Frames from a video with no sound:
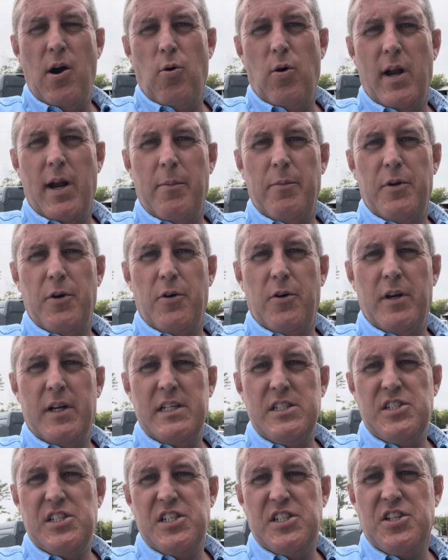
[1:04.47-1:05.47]
what I'm doing
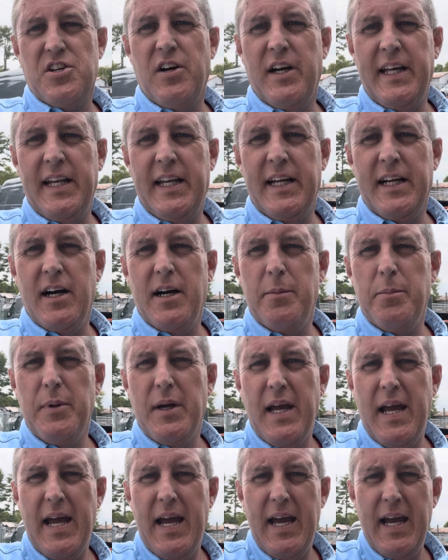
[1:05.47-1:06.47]
is just cleaning up
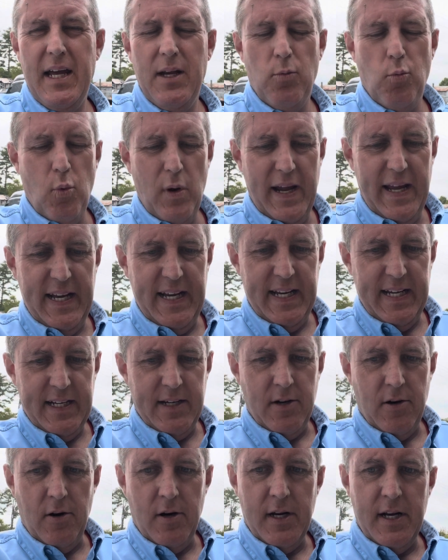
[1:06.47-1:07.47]
and waiting
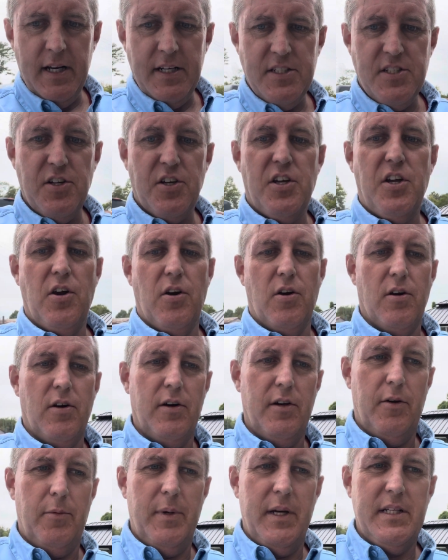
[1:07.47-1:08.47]
on it to cure a
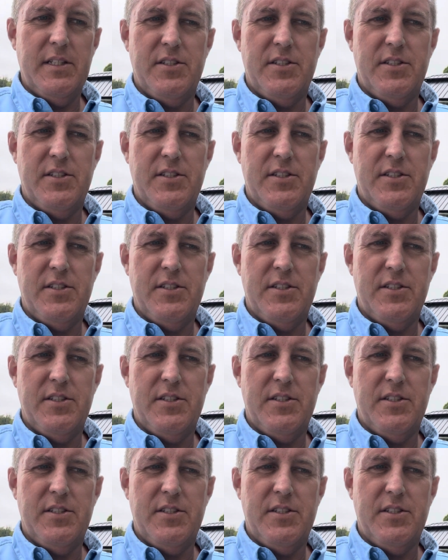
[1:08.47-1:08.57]
little bit.